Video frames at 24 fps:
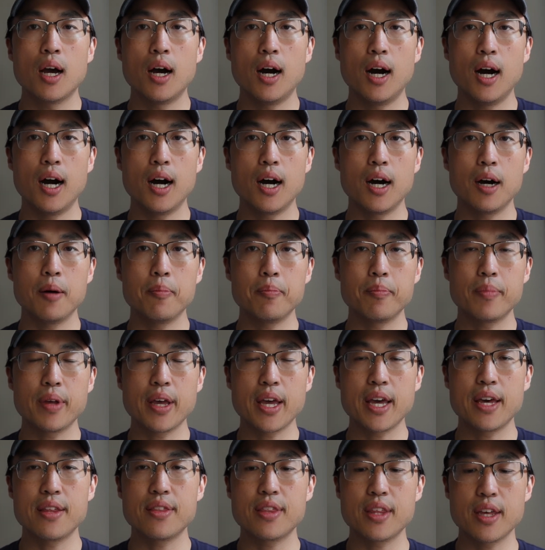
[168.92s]

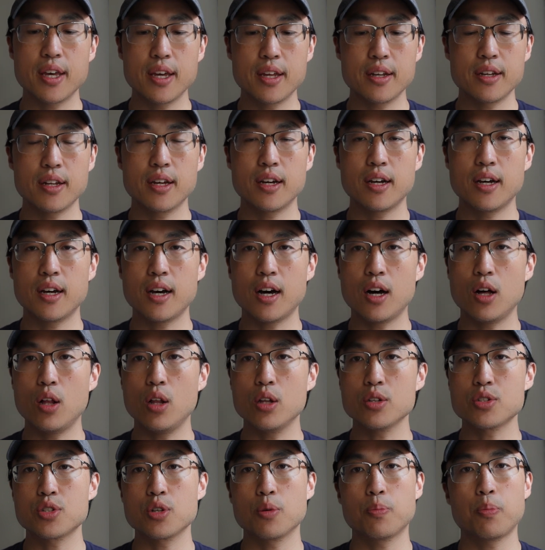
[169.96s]
And then I'll
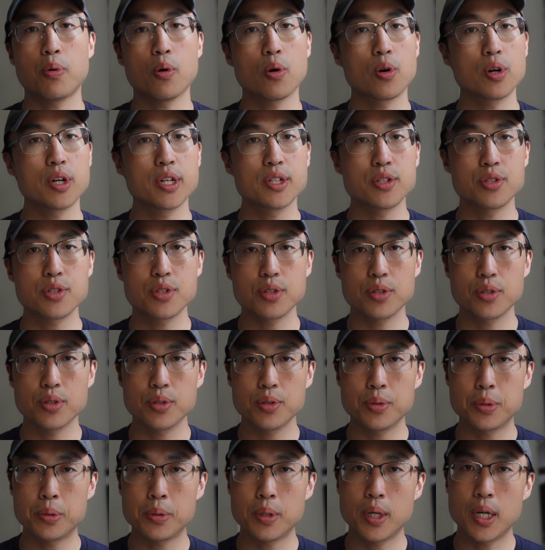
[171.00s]
also pour it
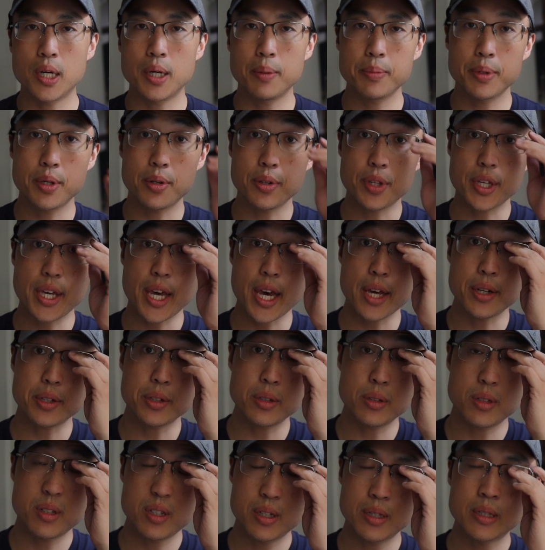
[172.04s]
into the
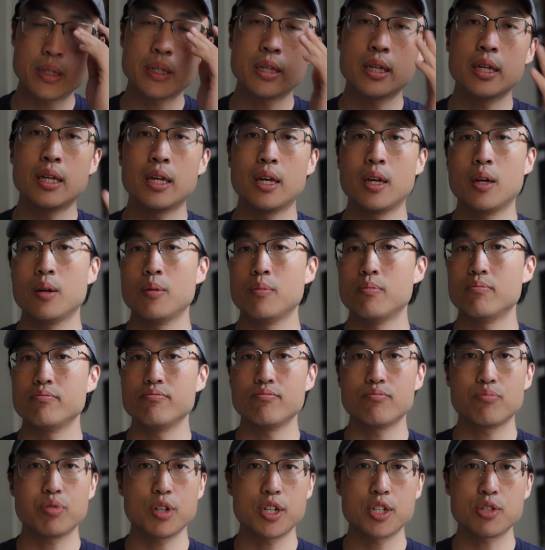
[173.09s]
kettle.
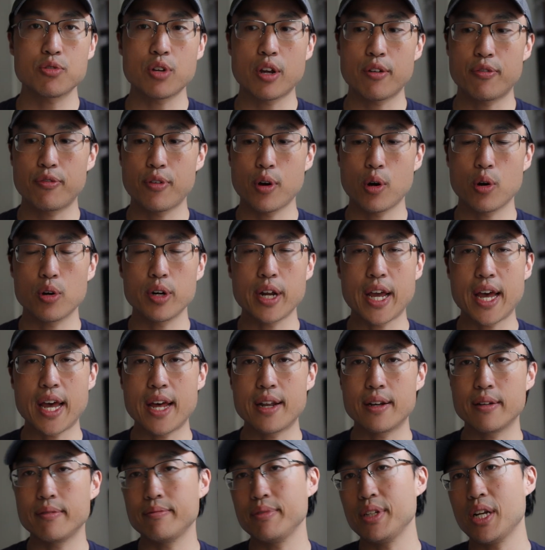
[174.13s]
Pretty straightforward,
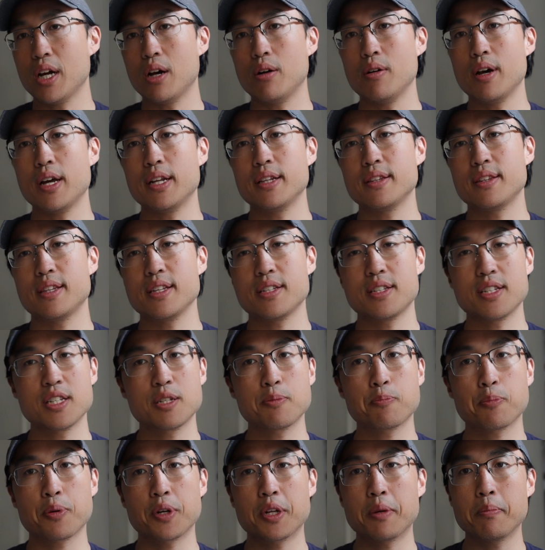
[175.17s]
and this is
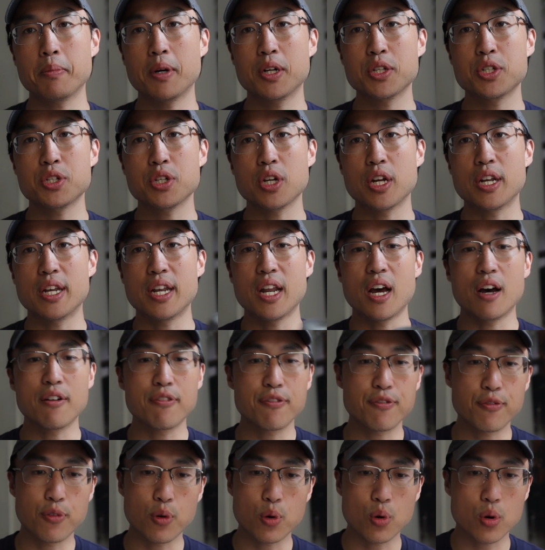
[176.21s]
pretty much enough
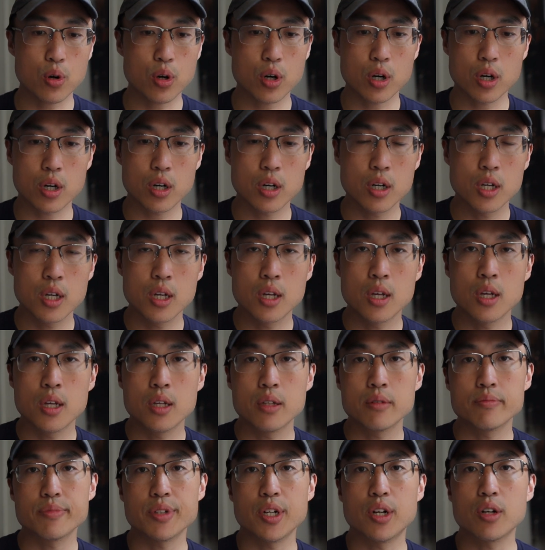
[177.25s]
for
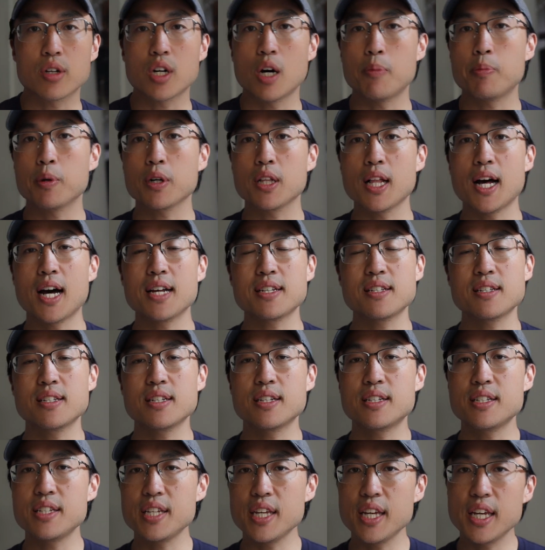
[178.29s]
a couple glasses
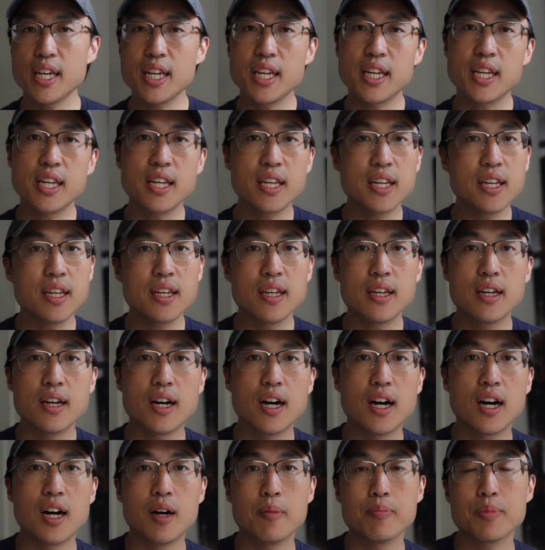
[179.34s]
of tea,
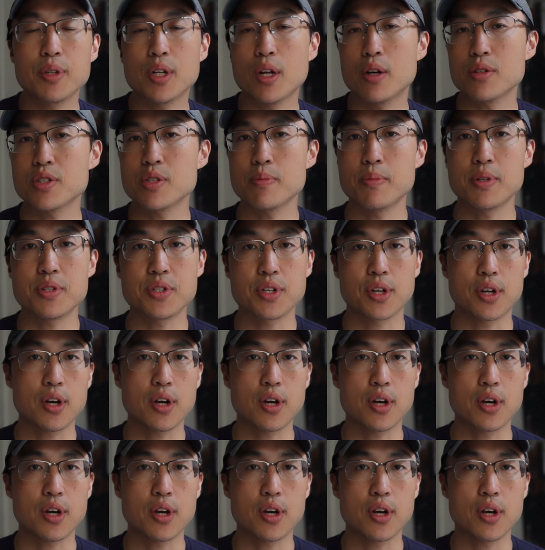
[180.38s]
some instant